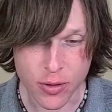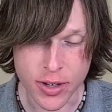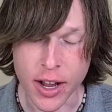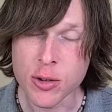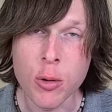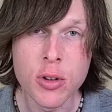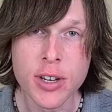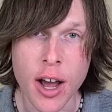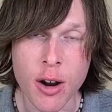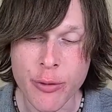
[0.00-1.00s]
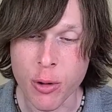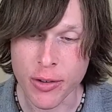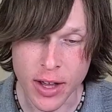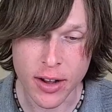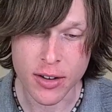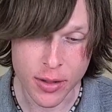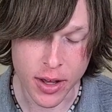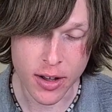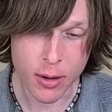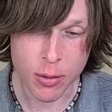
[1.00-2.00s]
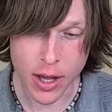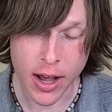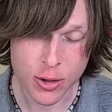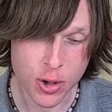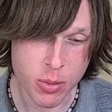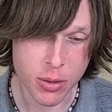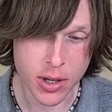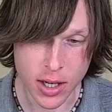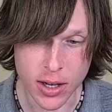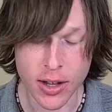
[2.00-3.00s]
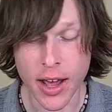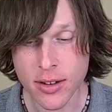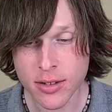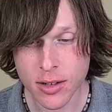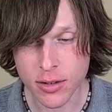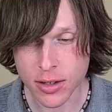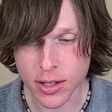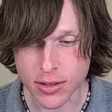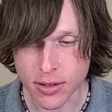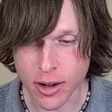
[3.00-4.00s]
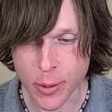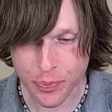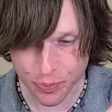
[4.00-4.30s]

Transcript: totally down for, and that I could think I would actually be able to eat it and still in a decent time.